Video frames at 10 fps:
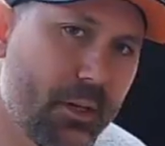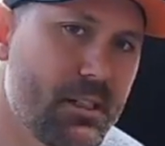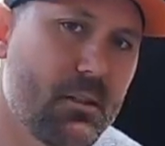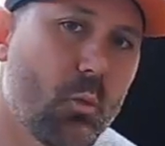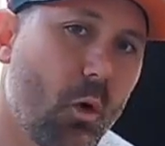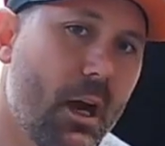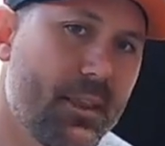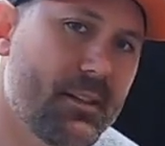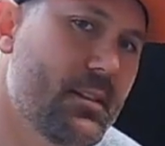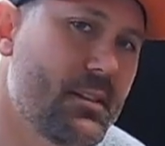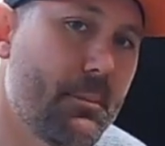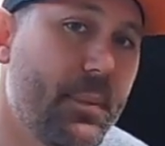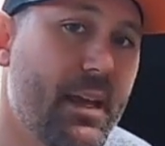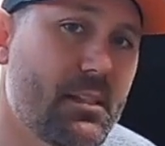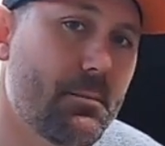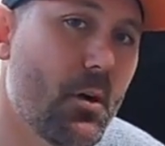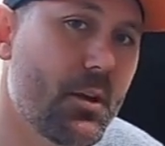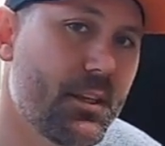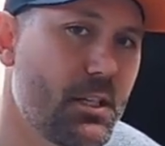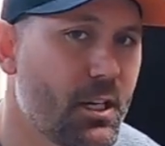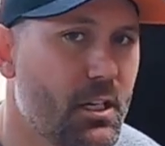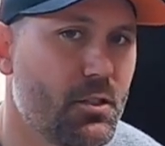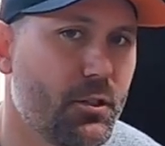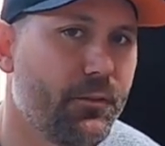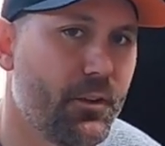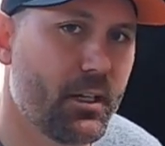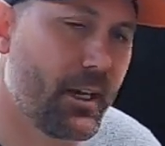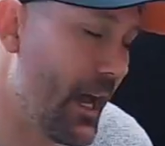the reason why this is the best mod that you can do for your